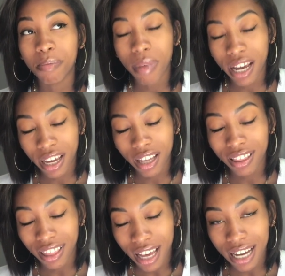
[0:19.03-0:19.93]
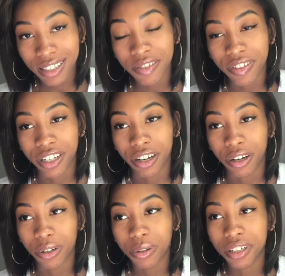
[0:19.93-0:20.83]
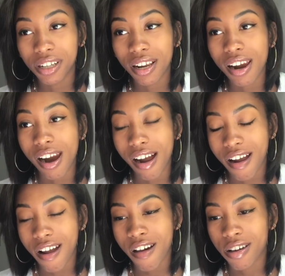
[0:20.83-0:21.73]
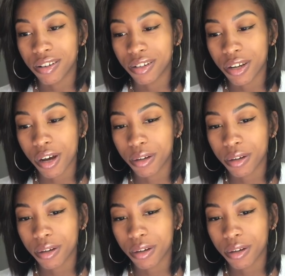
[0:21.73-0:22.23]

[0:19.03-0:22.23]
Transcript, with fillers: my last video and